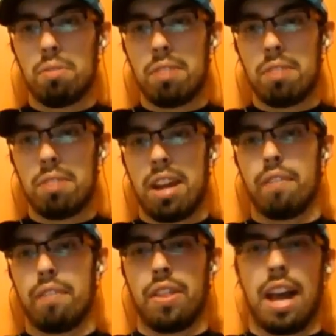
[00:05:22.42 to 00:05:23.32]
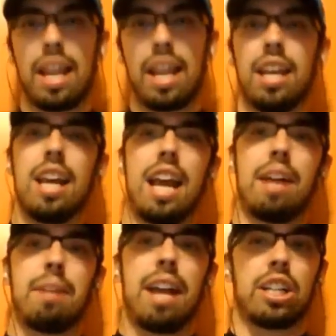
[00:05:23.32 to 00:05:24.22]
now for that.
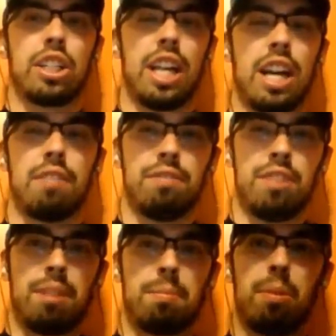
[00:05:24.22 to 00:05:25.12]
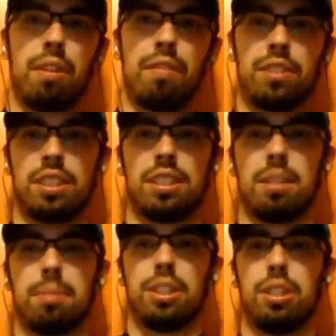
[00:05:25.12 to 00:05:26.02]
And we actually have number 1 versus
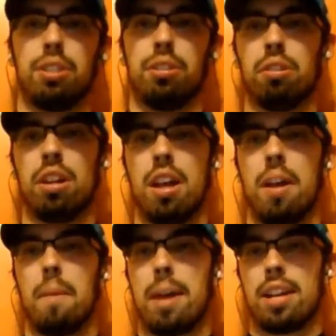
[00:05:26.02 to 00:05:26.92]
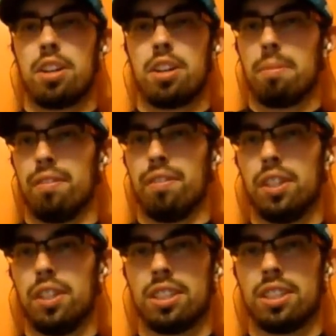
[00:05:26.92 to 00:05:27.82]
number 2, Manitoba
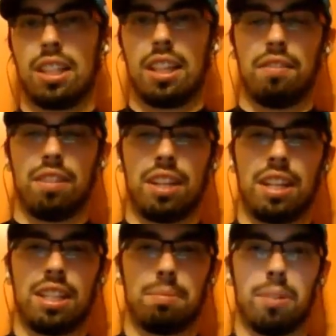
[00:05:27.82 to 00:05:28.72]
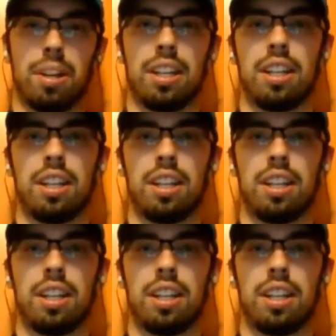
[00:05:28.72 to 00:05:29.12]
versus Cleveland at this point.